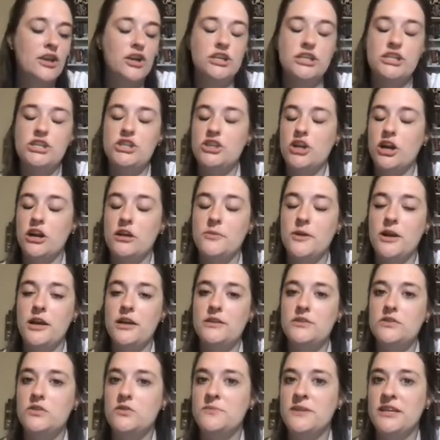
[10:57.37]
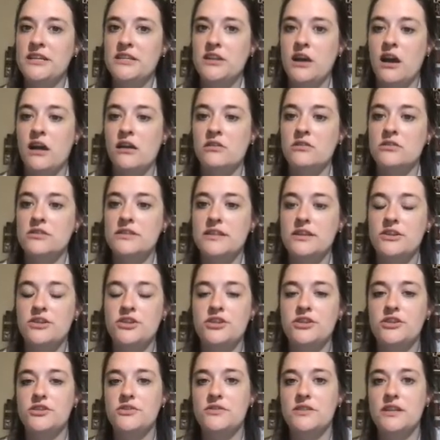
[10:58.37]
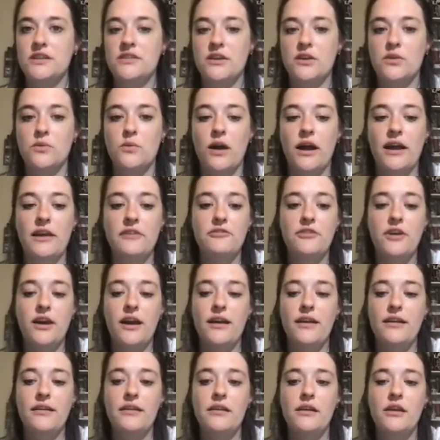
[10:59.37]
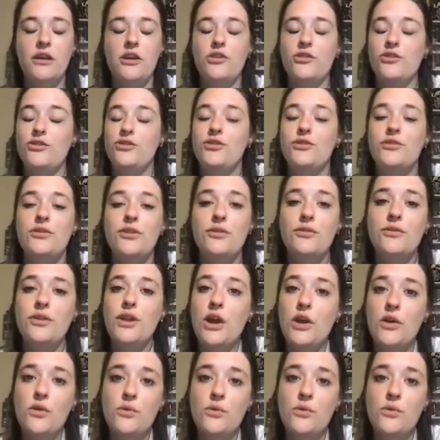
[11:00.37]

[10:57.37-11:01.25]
at Starbucks or McDonald's and you're using their Wi-Fi. You don't know where